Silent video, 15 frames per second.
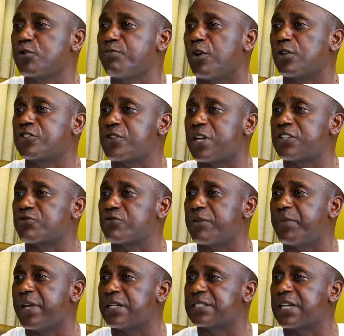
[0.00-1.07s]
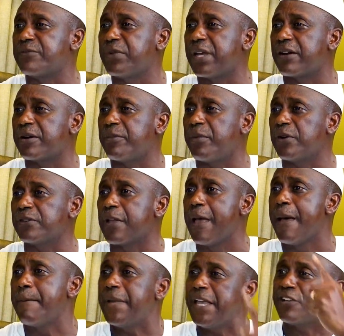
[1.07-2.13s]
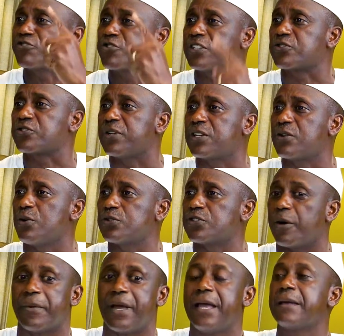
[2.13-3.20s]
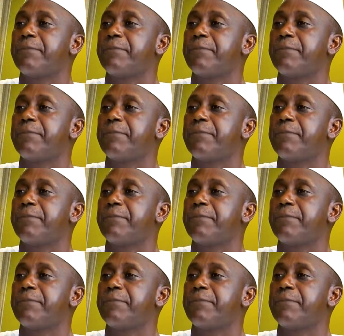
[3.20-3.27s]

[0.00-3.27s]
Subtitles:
more treasury bills and bearer bonds. Interest rate goes up.